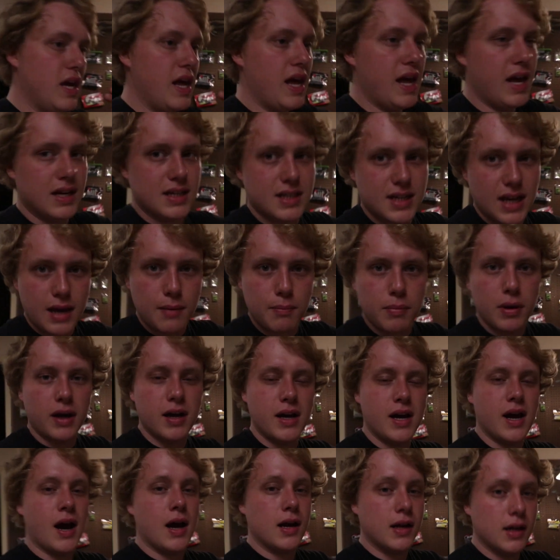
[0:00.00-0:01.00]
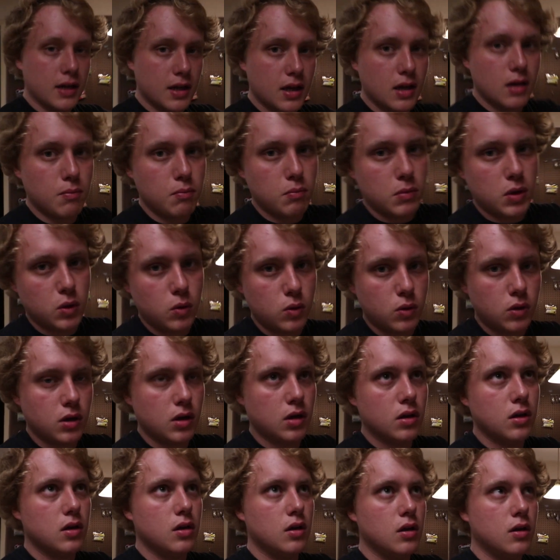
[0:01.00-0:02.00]
antibiotic immune
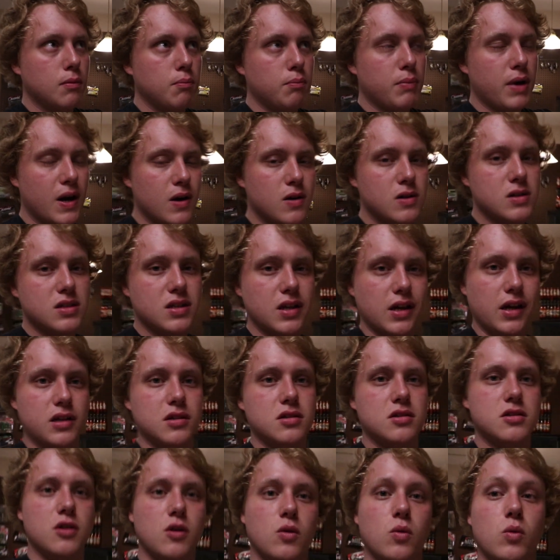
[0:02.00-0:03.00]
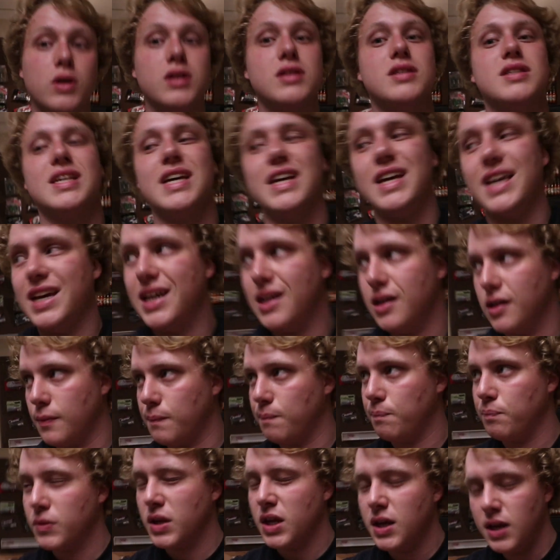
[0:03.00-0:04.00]
parasites. So once they get
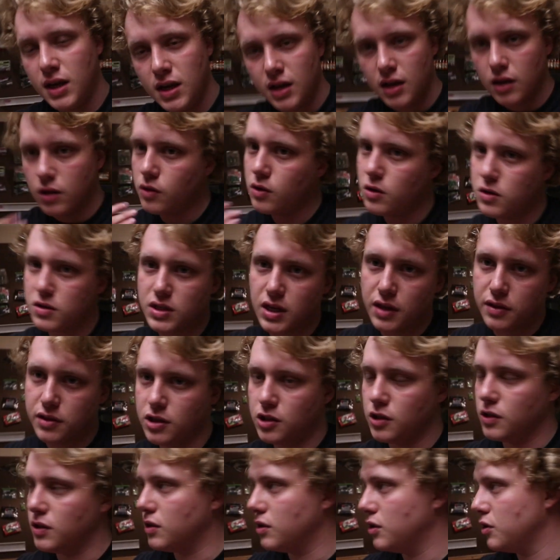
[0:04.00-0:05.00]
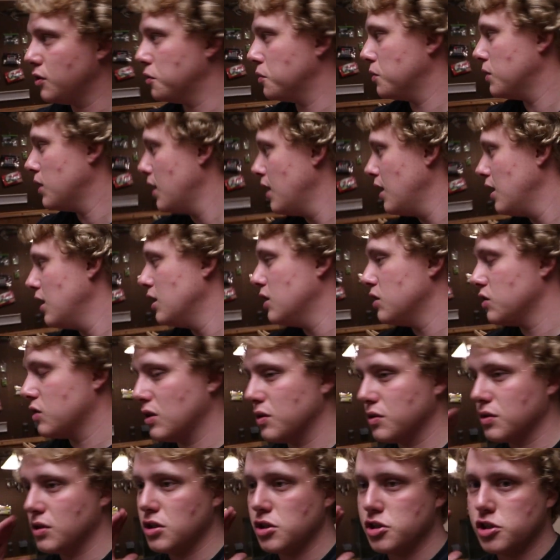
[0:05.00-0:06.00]
them, there's nothing you can do. So I
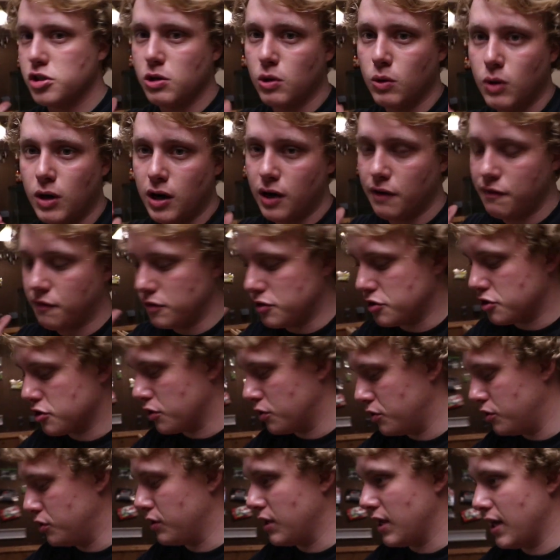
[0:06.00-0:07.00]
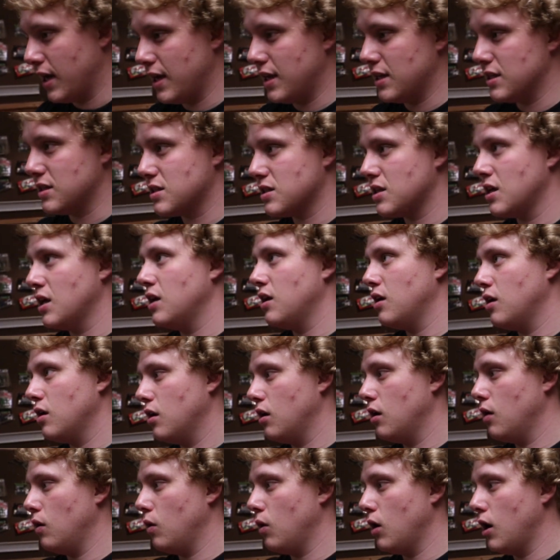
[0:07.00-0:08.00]
was going to show off and show you guys
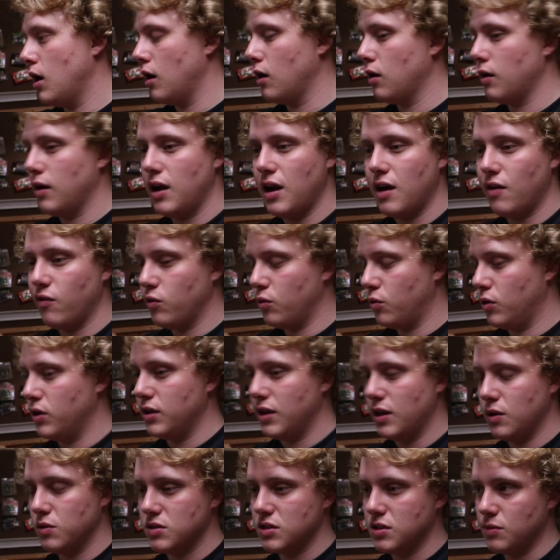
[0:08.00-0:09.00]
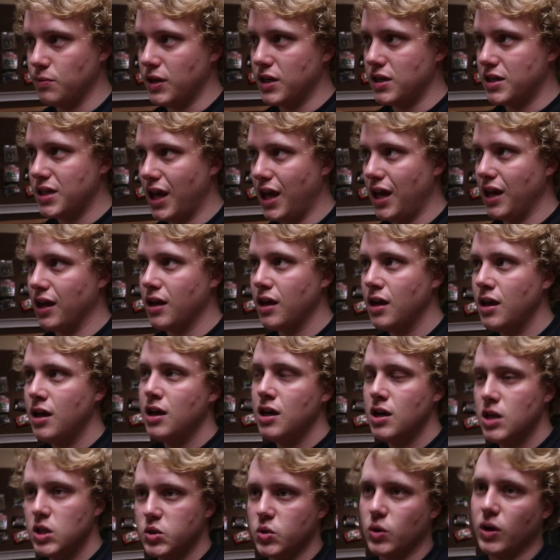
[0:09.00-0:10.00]
everyone that was in my tank.
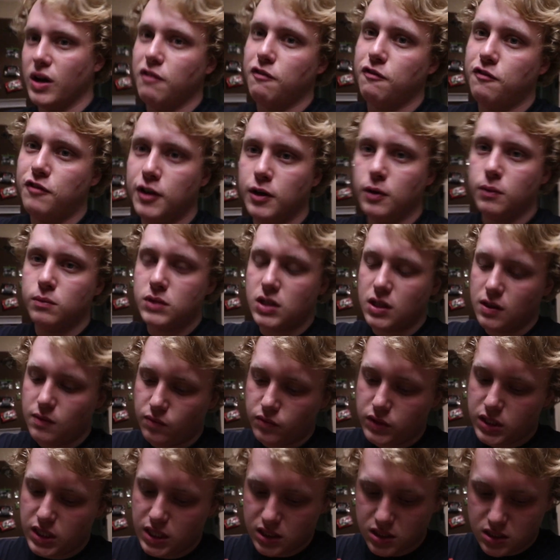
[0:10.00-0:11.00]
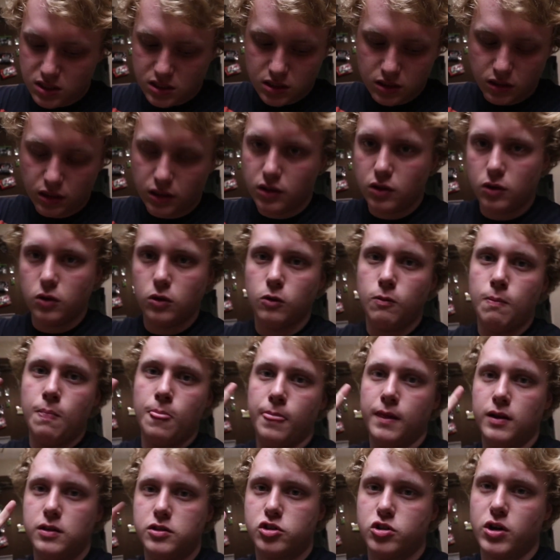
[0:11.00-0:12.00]
So I filmed this little
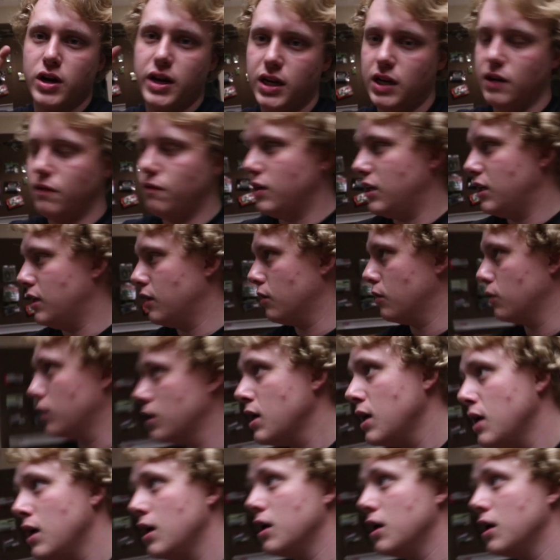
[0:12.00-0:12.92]
training video